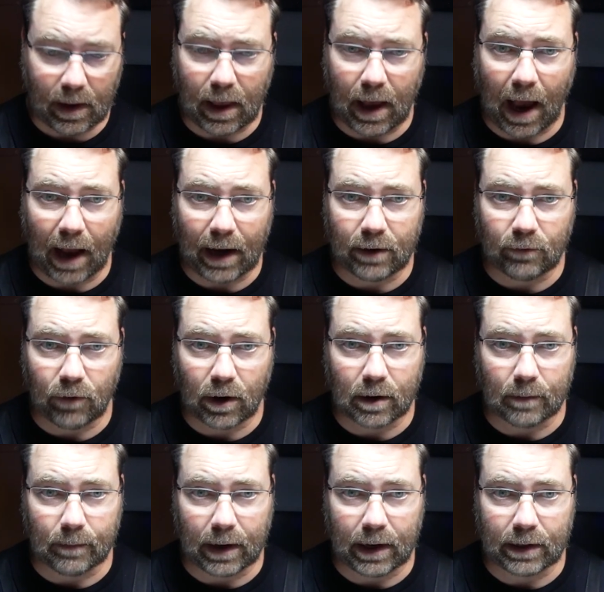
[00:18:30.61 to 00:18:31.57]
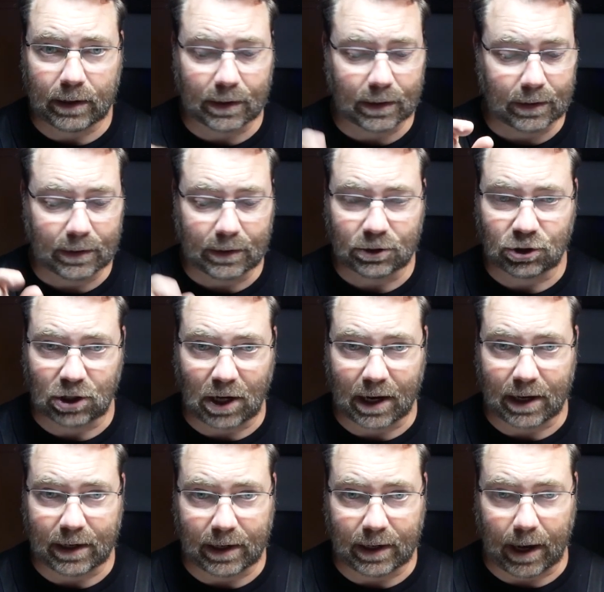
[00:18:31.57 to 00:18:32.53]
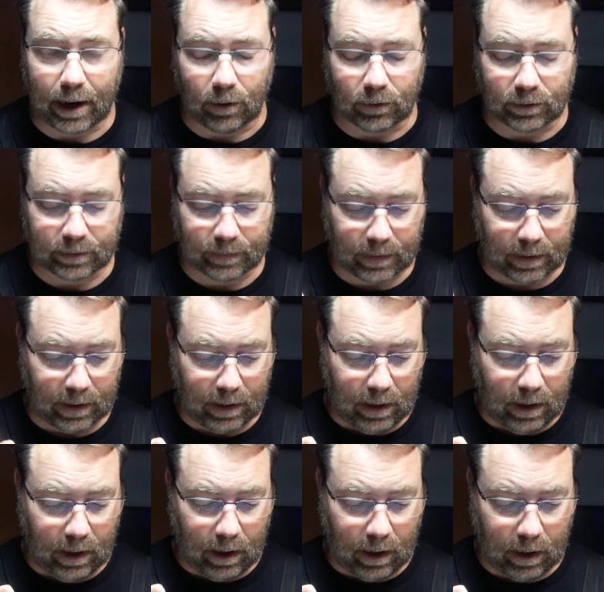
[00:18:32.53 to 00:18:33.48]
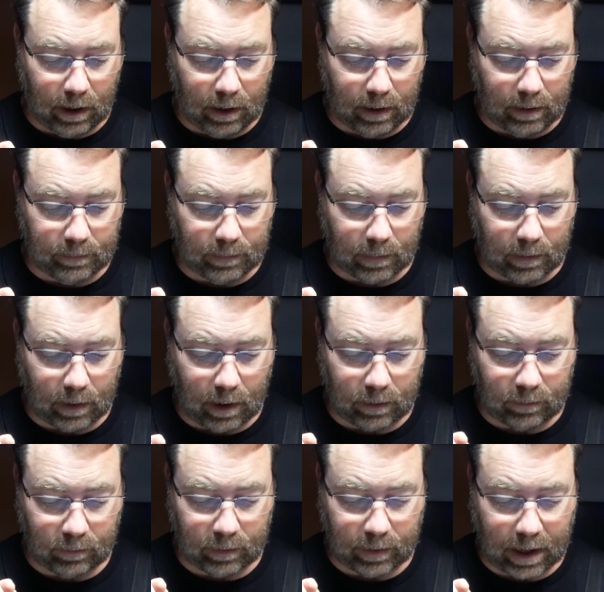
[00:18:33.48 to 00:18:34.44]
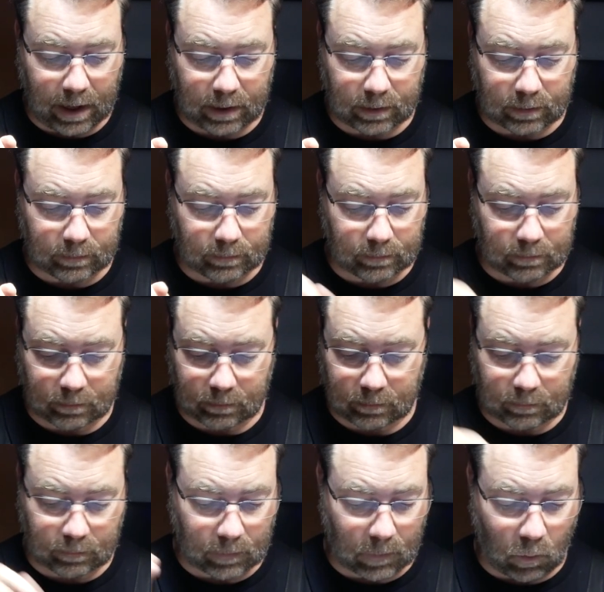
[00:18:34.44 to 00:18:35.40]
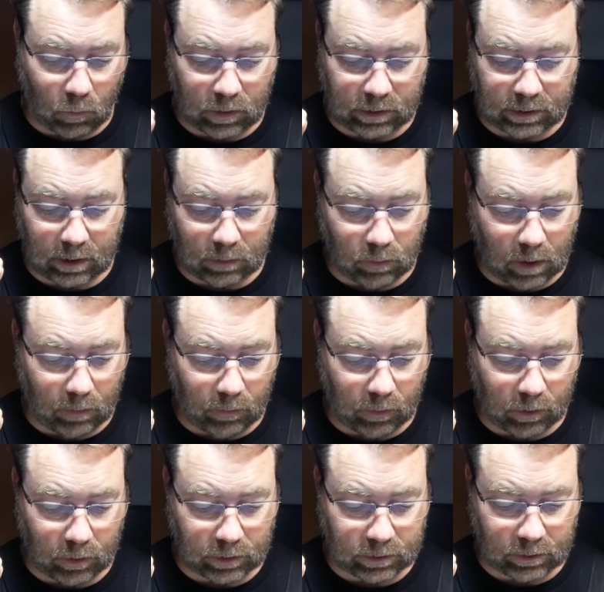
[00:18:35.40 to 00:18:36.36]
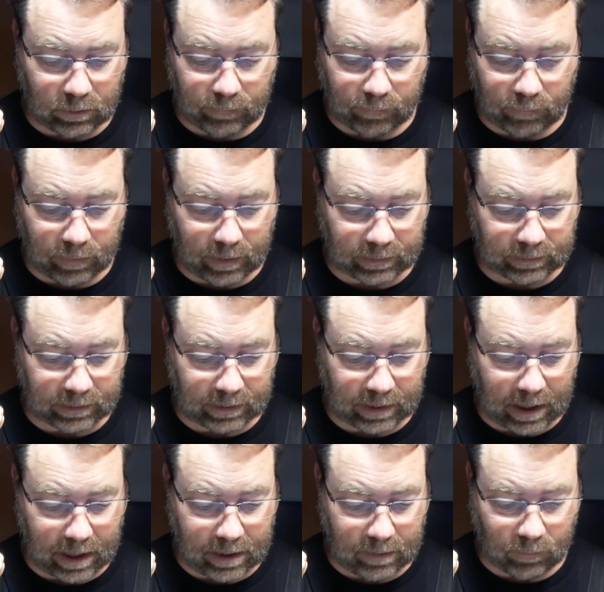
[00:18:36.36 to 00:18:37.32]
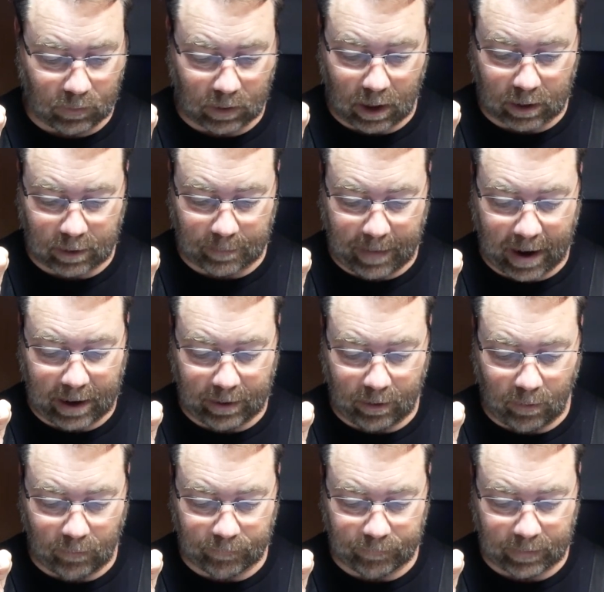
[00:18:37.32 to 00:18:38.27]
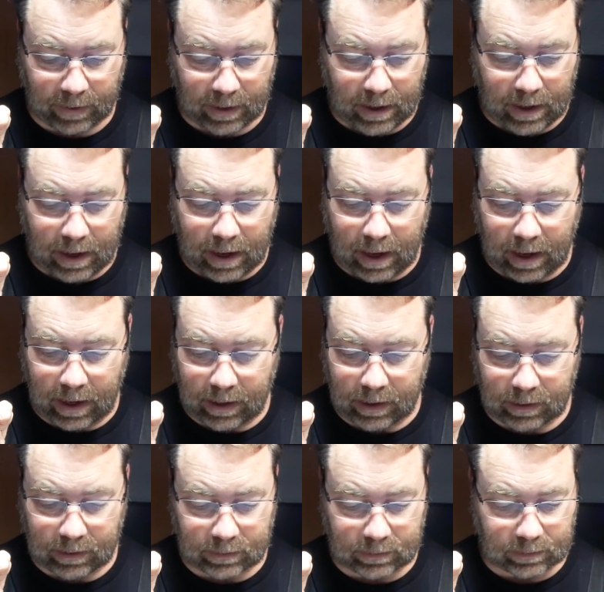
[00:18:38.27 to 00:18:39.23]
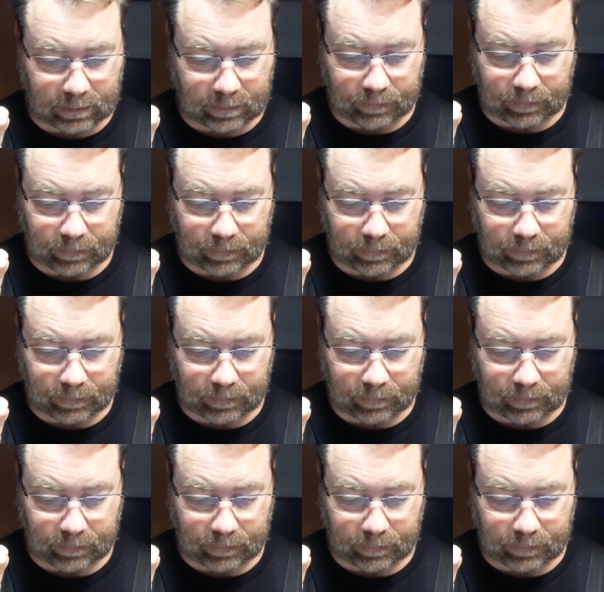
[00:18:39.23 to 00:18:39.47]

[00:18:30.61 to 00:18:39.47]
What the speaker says: highly recommend checking it out. Other than that, we did what we're going to do for this today. We got the paint off, and